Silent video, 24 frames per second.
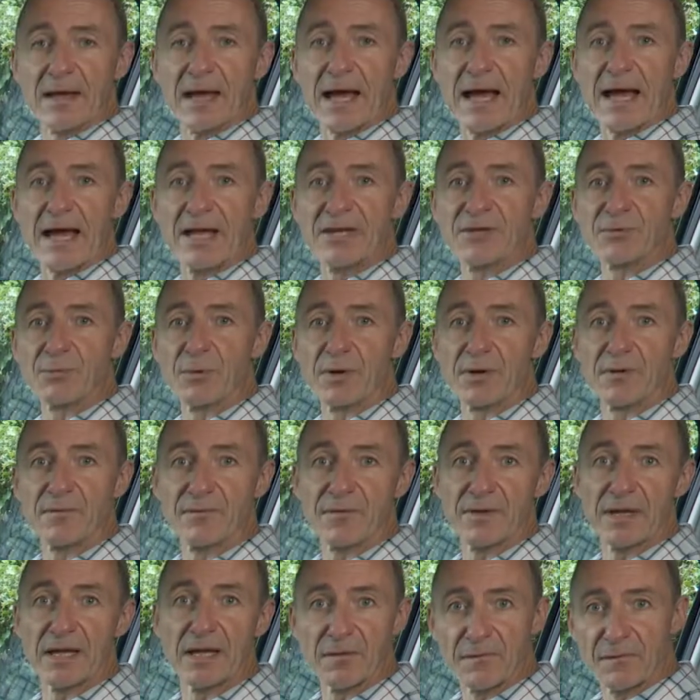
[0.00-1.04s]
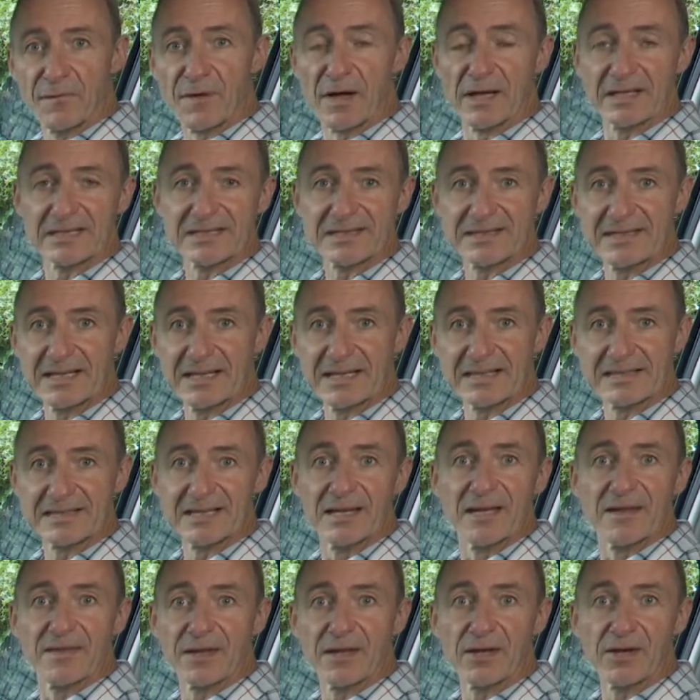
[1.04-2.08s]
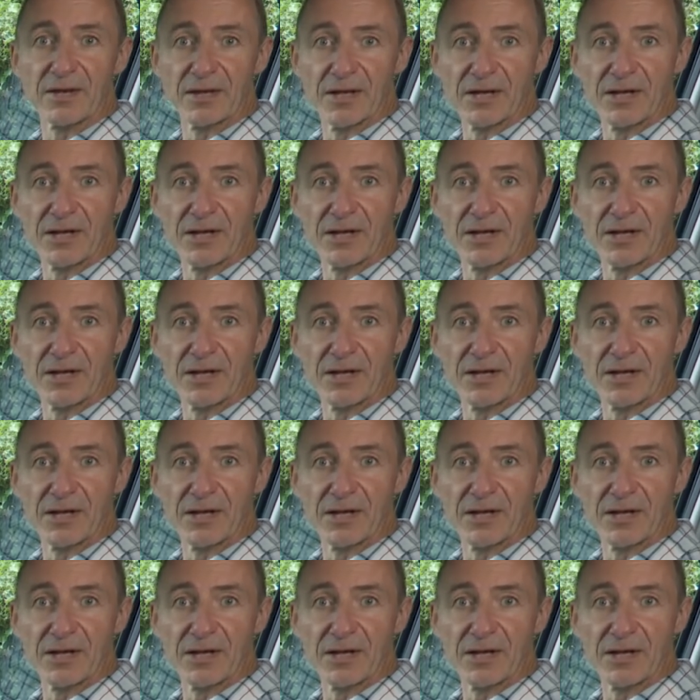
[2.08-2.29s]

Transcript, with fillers: And one of the first things that you're going to